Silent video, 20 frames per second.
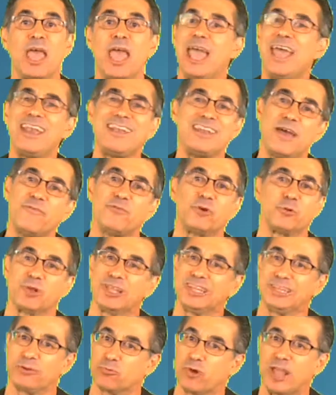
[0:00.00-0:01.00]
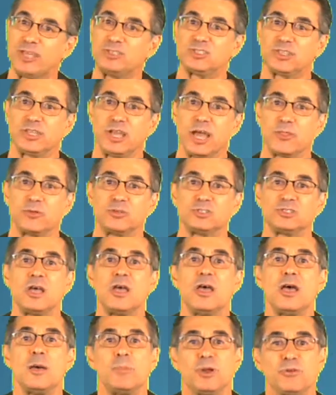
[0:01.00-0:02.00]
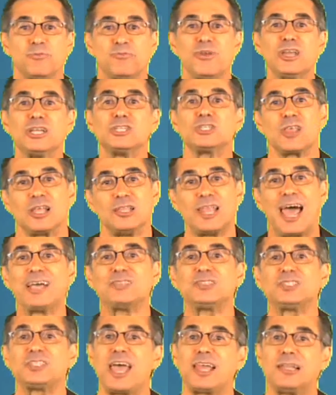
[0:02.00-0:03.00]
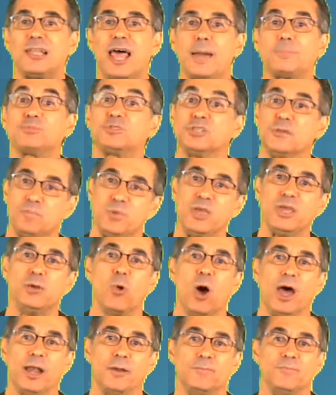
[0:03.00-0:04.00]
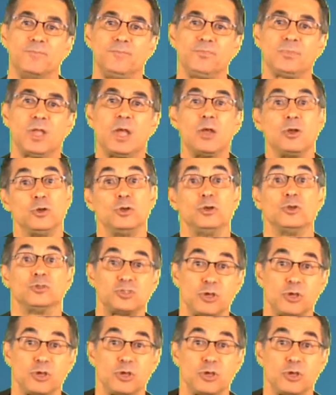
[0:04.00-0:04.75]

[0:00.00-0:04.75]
and never really raced the others, but finished the last 10 laps in P1.